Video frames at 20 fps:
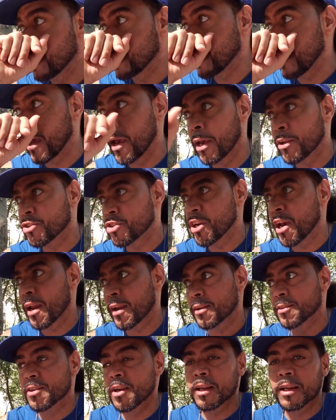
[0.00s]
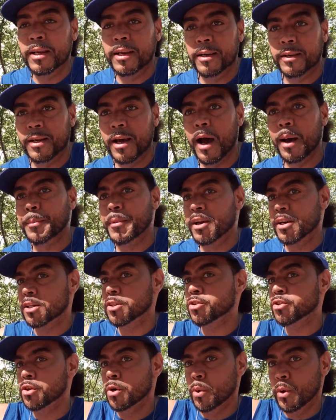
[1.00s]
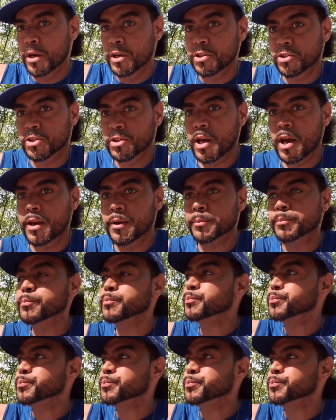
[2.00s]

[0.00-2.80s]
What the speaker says: and she had a deleted comment, because on his thing,